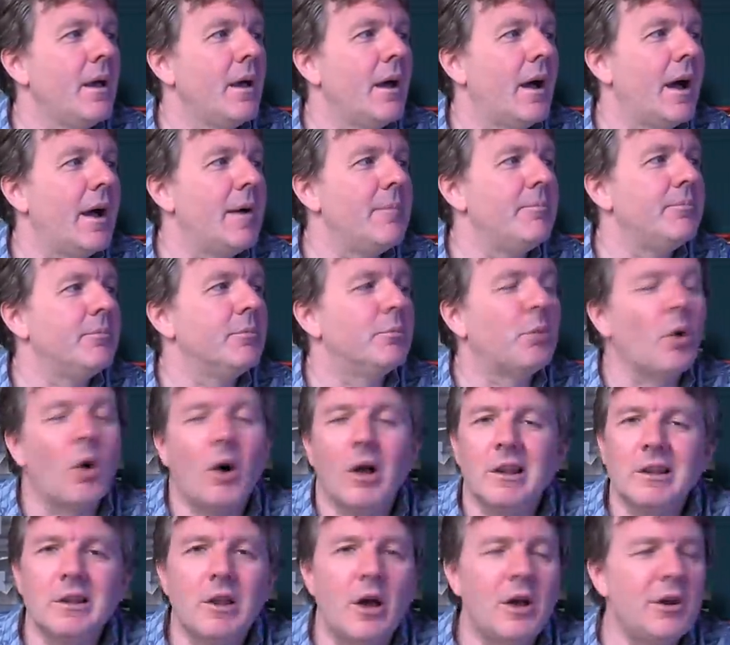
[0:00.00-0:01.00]
Um, but
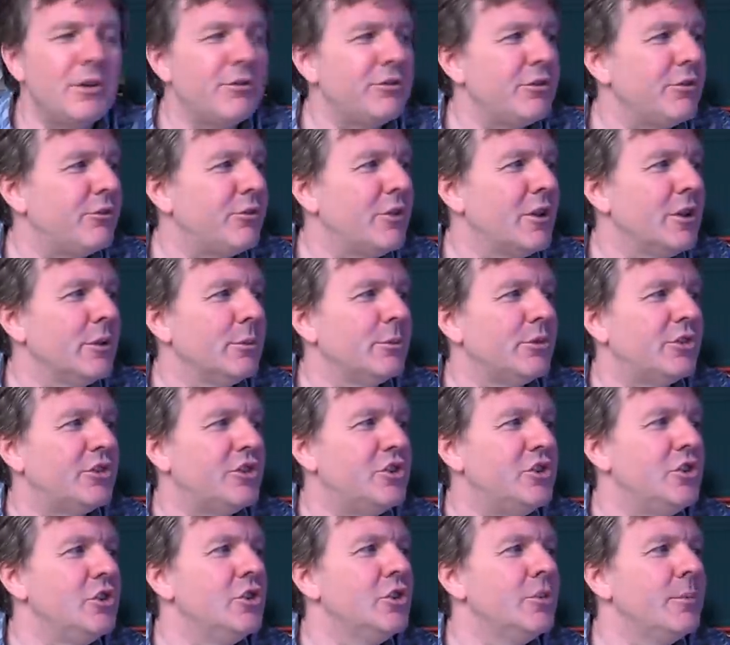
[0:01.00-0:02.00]
a lot of the
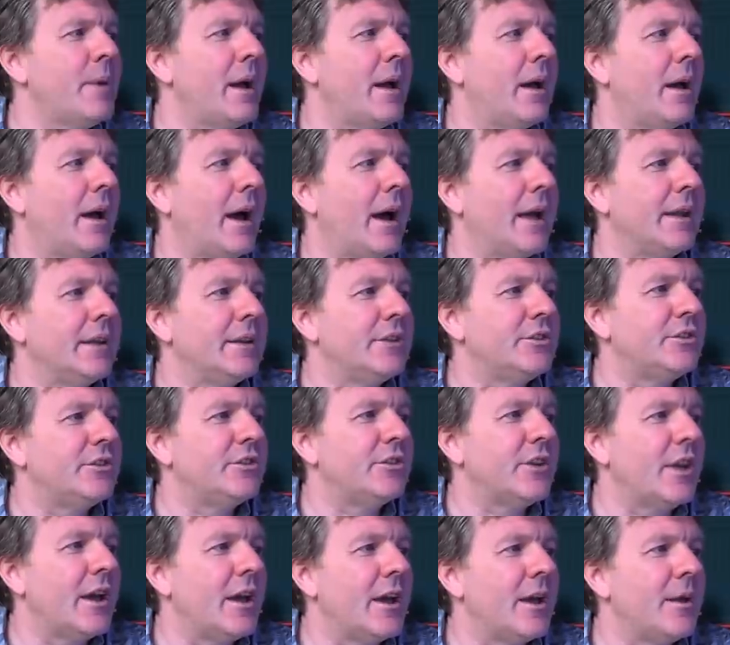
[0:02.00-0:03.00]
film's humour and
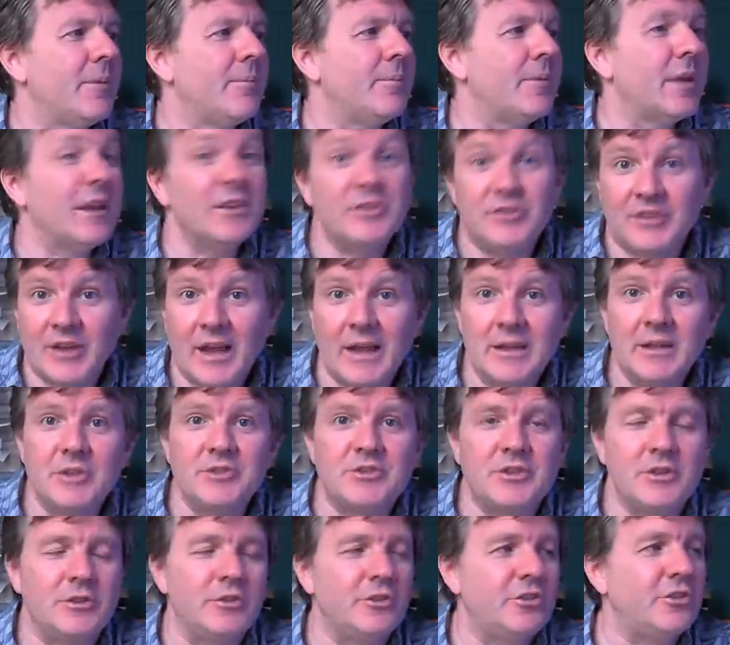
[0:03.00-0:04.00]
its um,
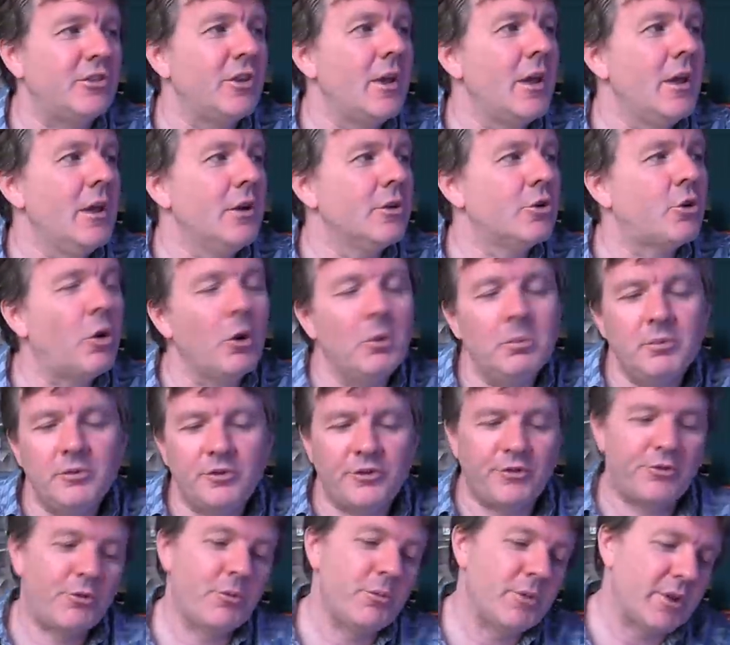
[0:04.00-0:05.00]
intelligence
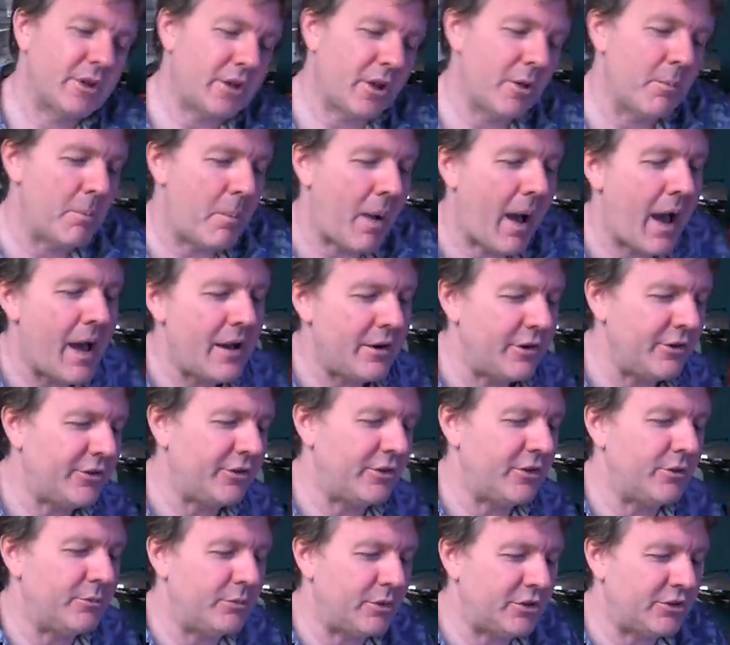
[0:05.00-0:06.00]
comes from the
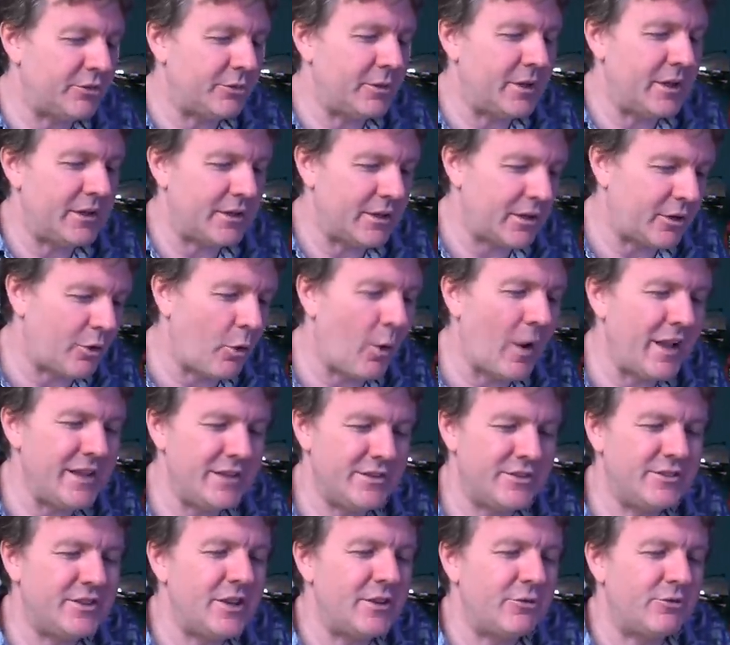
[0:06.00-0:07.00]
comparison between the
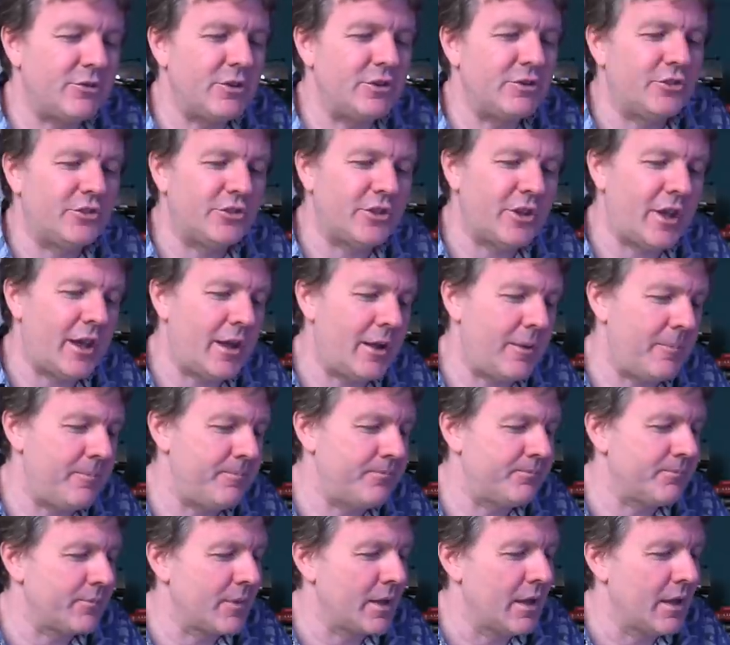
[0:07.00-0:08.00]
quite different um,